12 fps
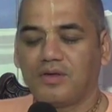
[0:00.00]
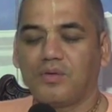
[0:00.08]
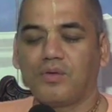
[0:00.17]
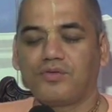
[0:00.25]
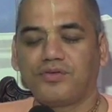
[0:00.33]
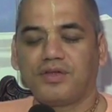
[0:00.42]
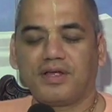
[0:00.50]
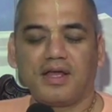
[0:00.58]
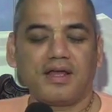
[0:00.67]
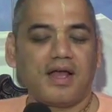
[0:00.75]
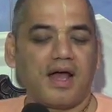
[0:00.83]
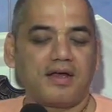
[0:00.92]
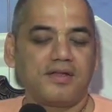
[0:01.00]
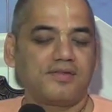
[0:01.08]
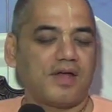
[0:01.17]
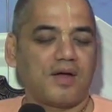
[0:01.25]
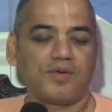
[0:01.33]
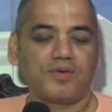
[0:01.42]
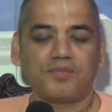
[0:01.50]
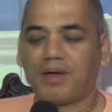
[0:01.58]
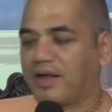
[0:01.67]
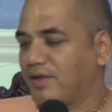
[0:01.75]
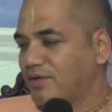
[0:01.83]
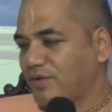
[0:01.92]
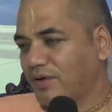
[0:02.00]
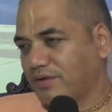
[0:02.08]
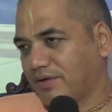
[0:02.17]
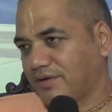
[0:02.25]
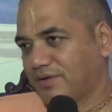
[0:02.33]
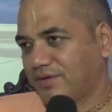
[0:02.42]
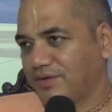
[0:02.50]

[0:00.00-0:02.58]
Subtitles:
goes to the king Gadi, says, I want to marry your daughter.